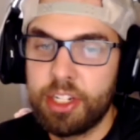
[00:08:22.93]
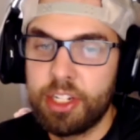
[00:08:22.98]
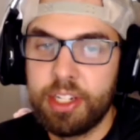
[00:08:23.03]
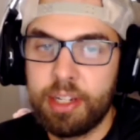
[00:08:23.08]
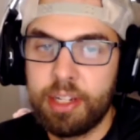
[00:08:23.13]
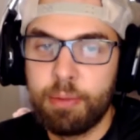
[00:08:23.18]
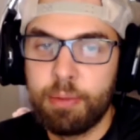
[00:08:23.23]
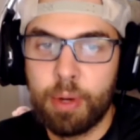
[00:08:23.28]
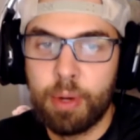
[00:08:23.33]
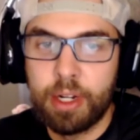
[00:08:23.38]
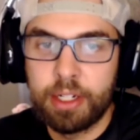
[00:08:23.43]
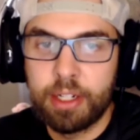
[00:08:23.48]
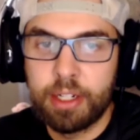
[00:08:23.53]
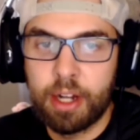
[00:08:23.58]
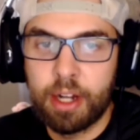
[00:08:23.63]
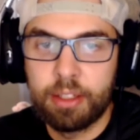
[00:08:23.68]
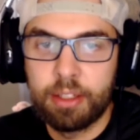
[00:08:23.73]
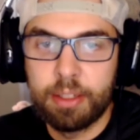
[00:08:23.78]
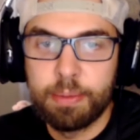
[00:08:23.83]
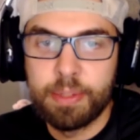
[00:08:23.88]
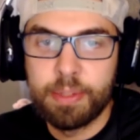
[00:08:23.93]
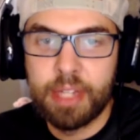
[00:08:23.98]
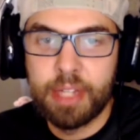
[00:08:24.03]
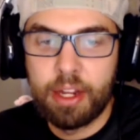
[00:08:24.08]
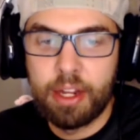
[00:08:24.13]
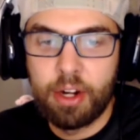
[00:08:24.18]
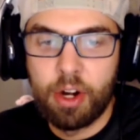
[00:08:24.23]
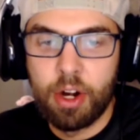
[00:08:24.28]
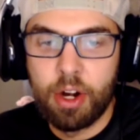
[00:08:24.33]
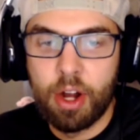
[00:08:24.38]
did what Gottlieb said
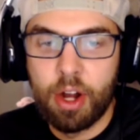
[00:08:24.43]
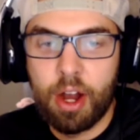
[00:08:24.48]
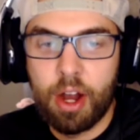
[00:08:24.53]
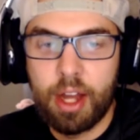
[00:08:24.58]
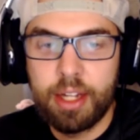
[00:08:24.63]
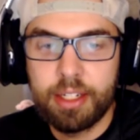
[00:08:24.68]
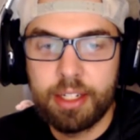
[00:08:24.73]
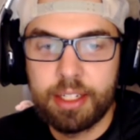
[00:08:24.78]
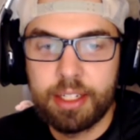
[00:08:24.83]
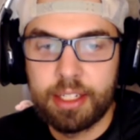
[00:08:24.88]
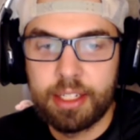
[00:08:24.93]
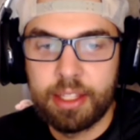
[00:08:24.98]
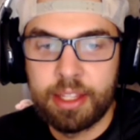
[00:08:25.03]
or not,